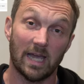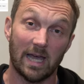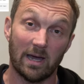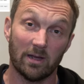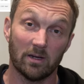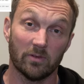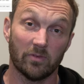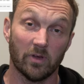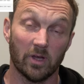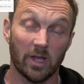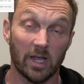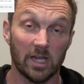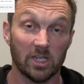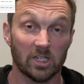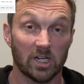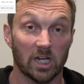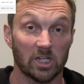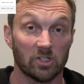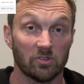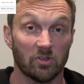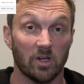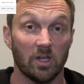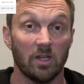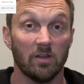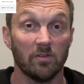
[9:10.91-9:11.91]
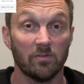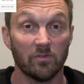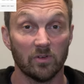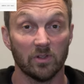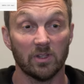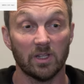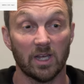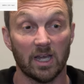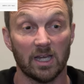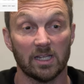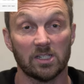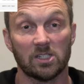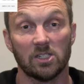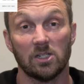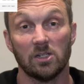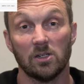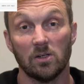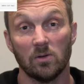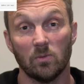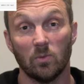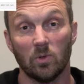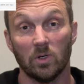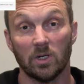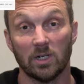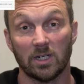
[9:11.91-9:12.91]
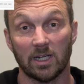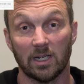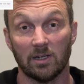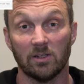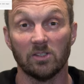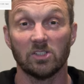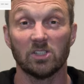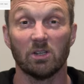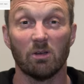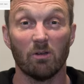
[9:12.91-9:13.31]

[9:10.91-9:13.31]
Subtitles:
out of her age category for that workout.